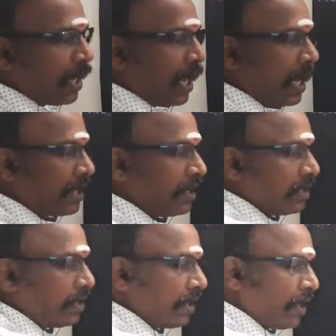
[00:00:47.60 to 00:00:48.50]
And
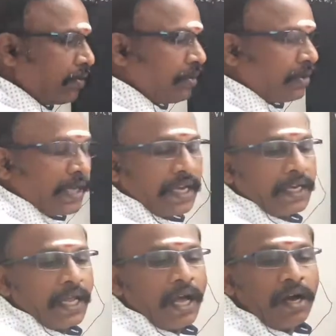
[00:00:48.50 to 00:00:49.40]
now you can
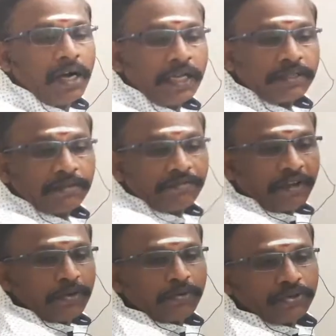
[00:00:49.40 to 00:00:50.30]
ask
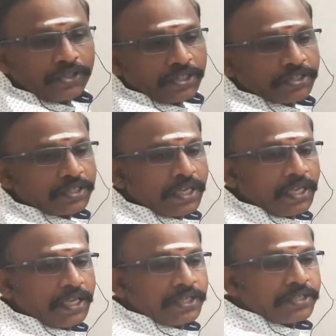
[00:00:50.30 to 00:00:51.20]
5 questions.
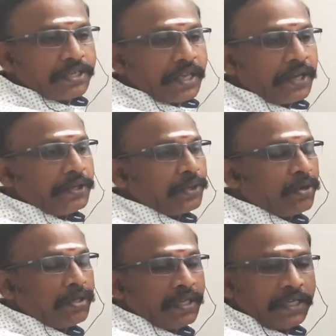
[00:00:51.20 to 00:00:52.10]
Yesterday I
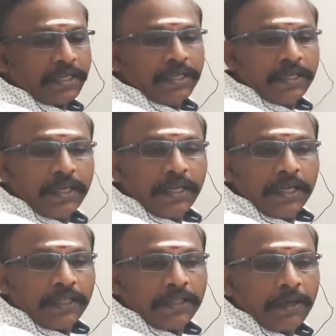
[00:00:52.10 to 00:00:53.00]
told that
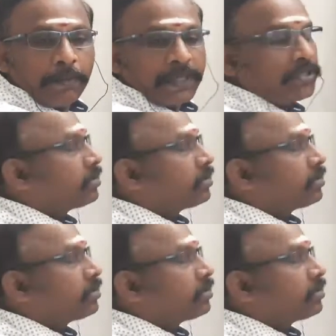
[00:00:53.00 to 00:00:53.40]
the first